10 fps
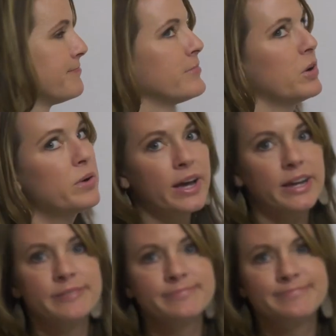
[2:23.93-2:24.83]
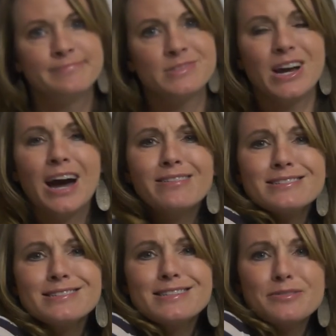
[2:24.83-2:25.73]
Okay, so how does
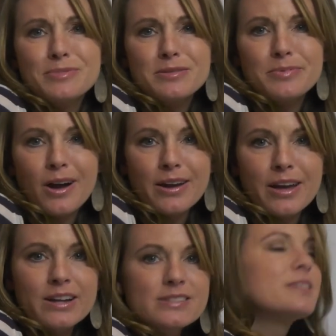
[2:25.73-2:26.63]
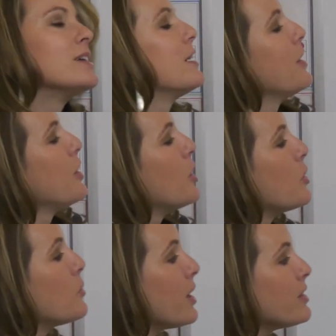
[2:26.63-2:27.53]
this give me the product?
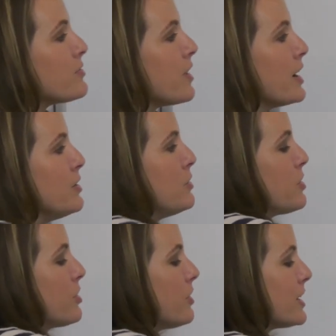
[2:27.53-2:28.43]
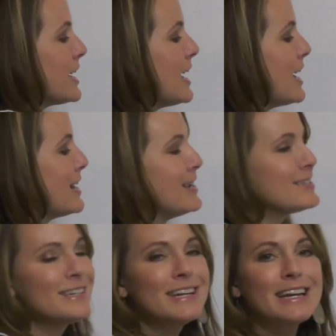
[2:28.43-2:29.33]
Well, if I know 30 and
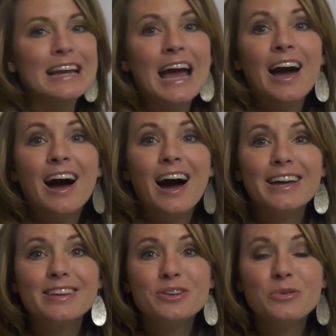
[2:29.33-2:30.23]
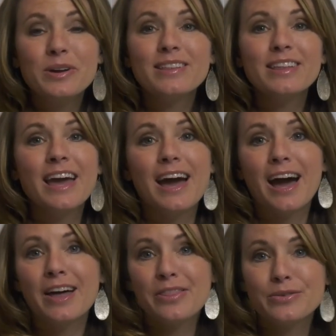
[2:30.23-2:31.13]
18, I can quickly
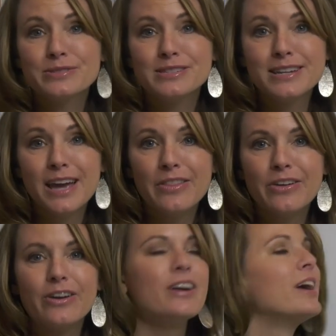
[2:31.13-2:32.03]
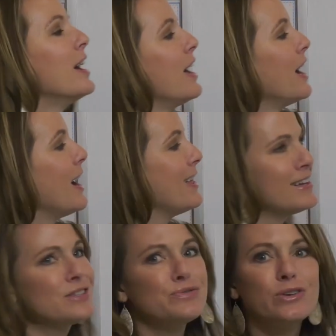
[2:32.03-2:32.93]
add those together, and
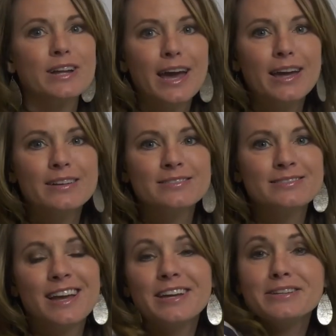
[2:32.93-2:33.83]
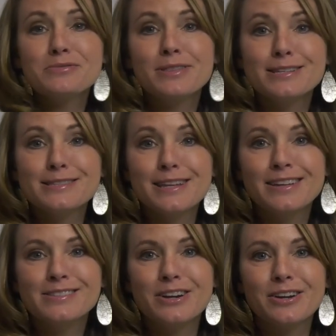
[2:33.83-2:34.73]
that's 48. And guess what? That's the
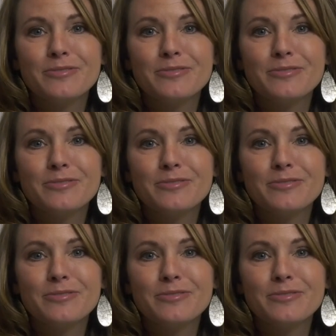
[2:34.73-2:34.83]
answer.